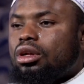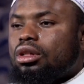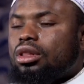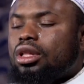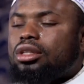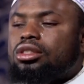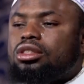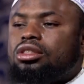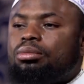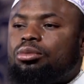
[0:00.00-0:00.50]

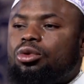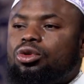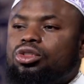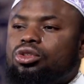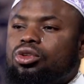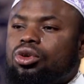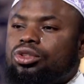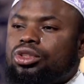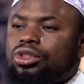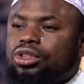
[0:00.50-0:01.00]
That's the
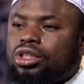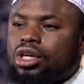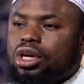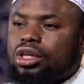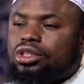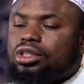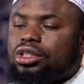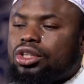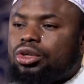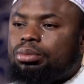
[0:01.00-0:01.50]
most
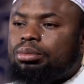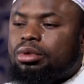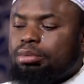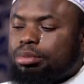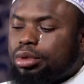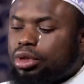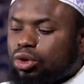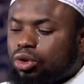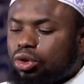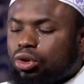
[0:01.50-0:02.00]
unjust human
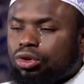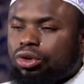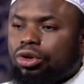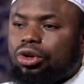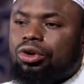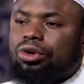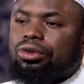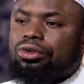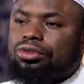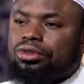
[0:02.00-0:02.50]
being on
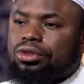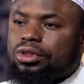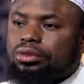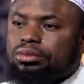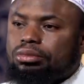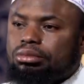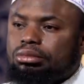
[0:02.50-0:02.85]
earth.